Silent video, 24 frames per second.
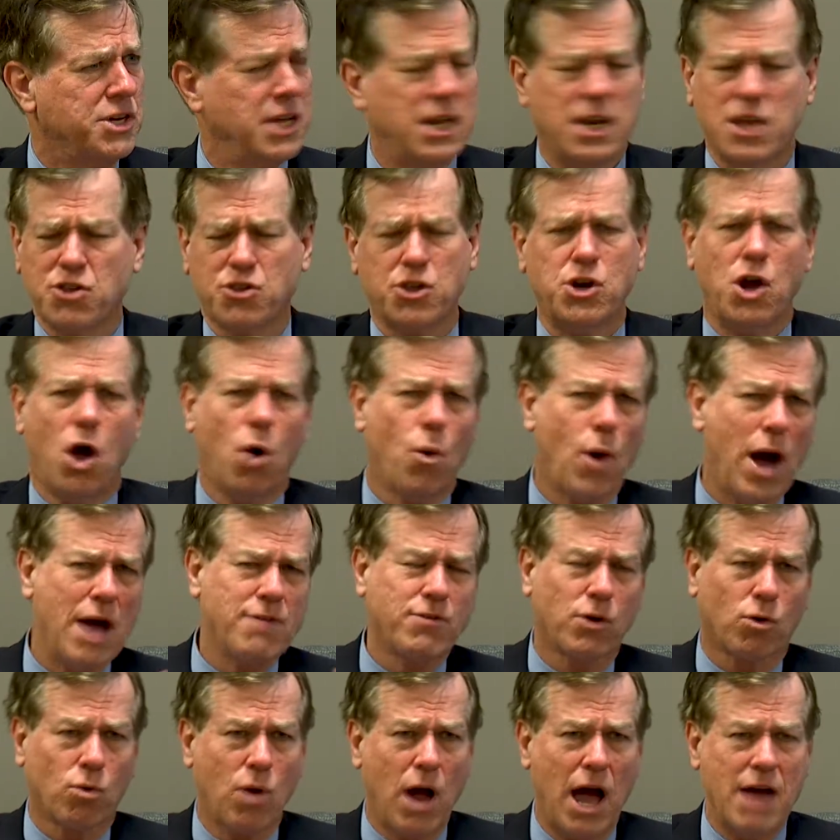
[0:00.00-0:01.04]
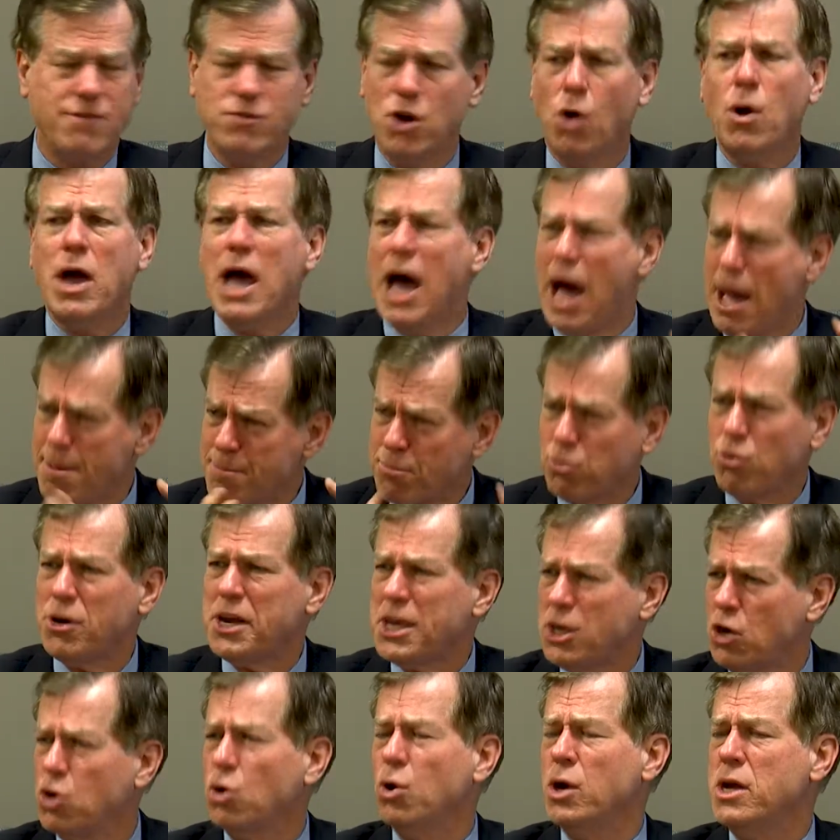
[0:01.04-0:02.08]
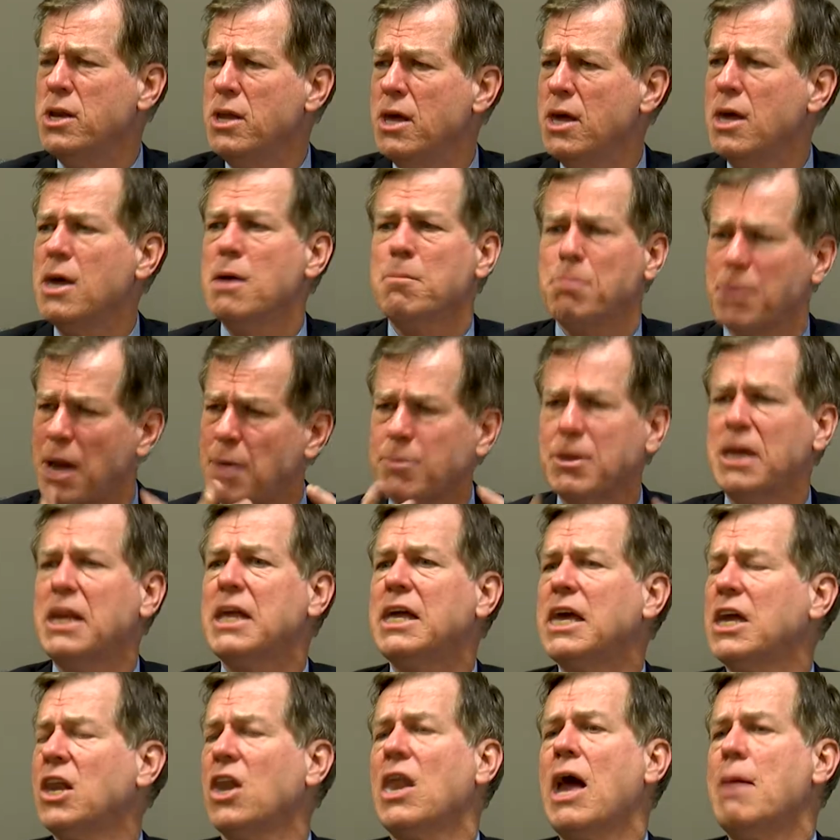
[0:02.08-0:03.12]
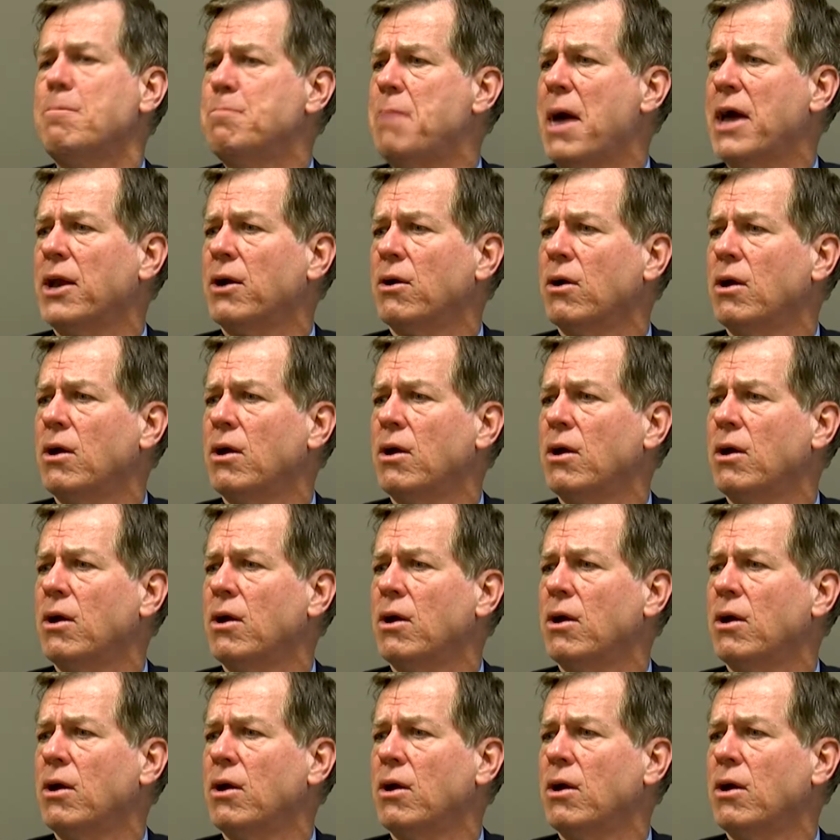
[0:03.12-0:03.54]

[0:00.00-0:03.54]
It isn't, oh, I've arrived. No, I'm pretty good, but I'm going to get a lot better.